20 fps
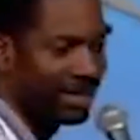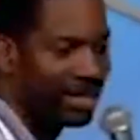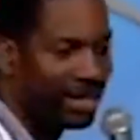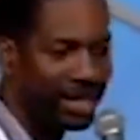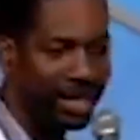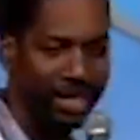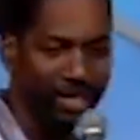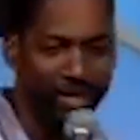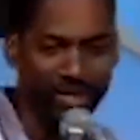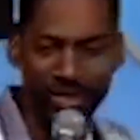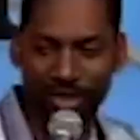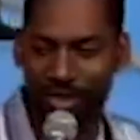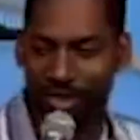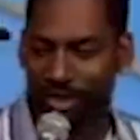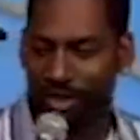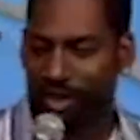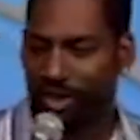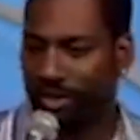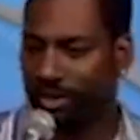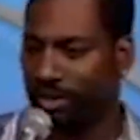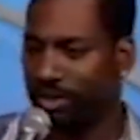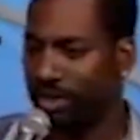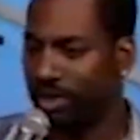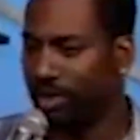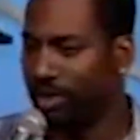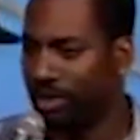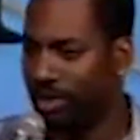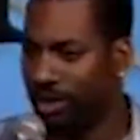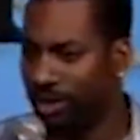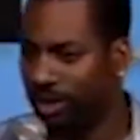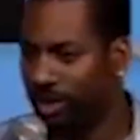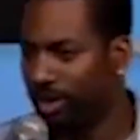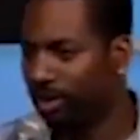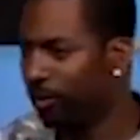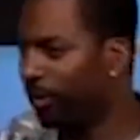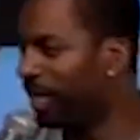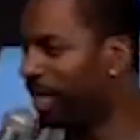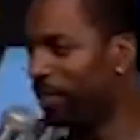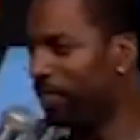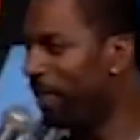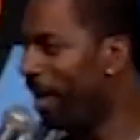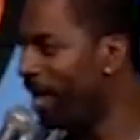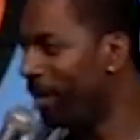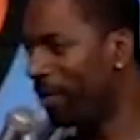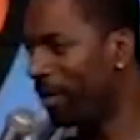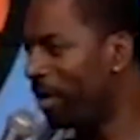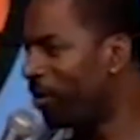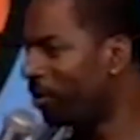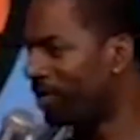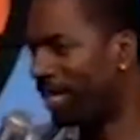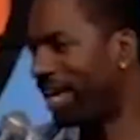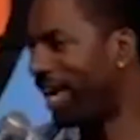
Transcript: is. We men, we don't